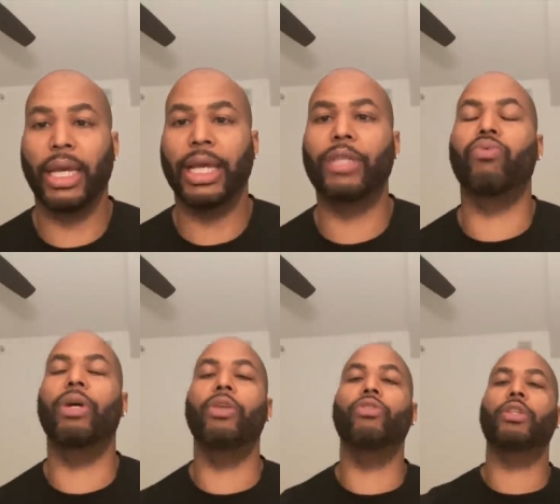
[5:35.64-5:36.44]
It's
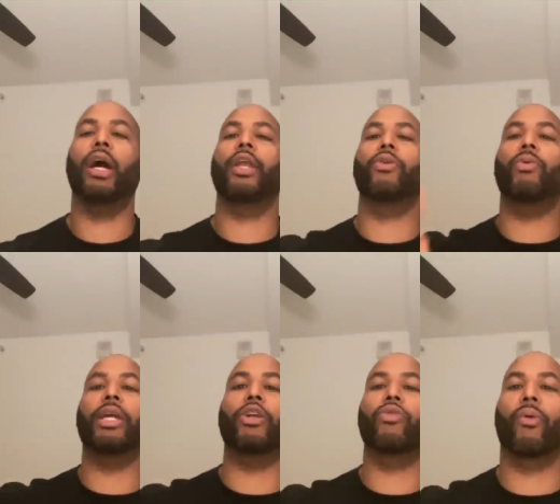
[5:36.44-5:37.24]
when you start
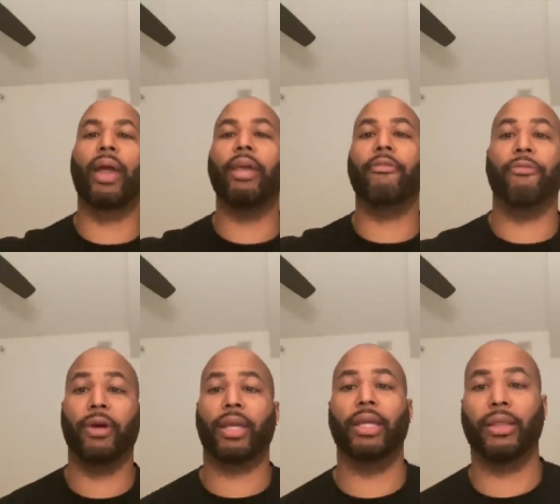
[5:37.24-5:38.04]
doing great
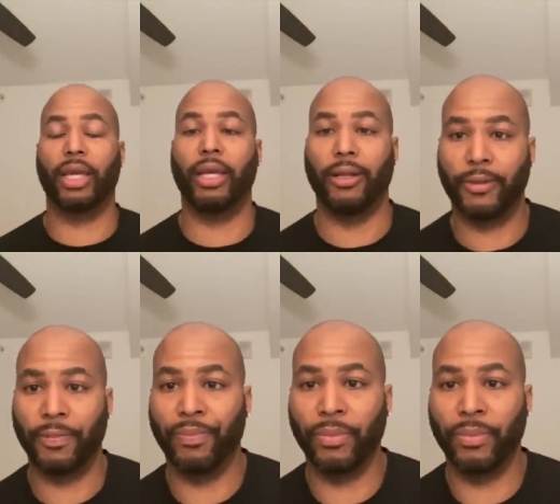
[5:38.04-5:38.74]
fucking things.